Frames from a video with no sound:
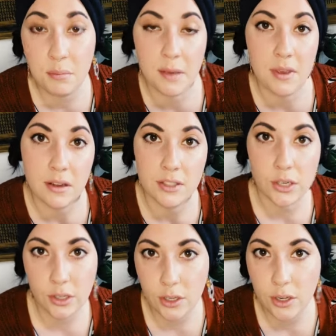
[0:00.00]
maybe a
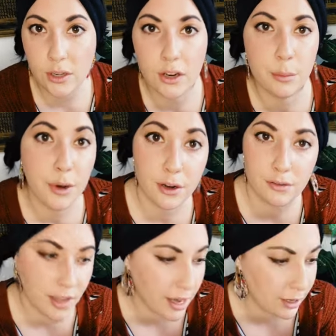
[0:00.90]
turtle or a
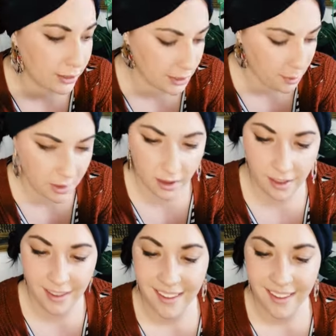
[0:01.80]
butterfly or something.